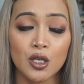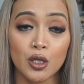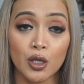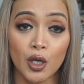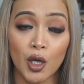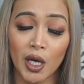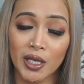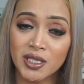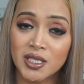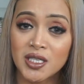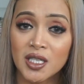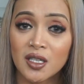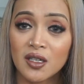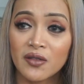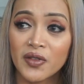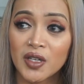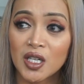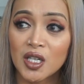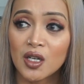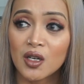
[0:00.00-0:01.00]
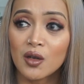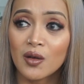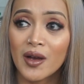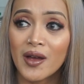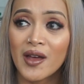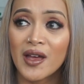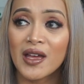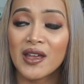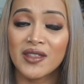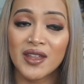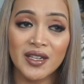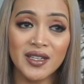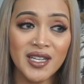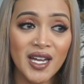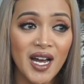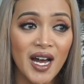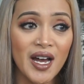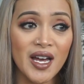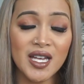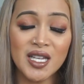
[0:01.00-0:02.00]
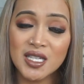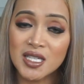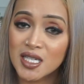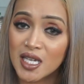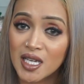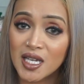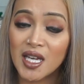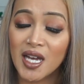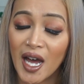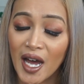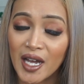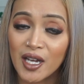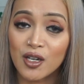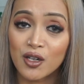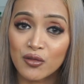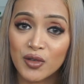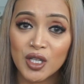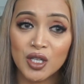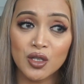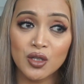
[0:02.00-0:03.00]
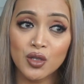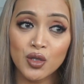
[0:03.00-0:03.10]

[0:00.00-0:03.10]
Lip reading: not to take a video, then yeah, I agree.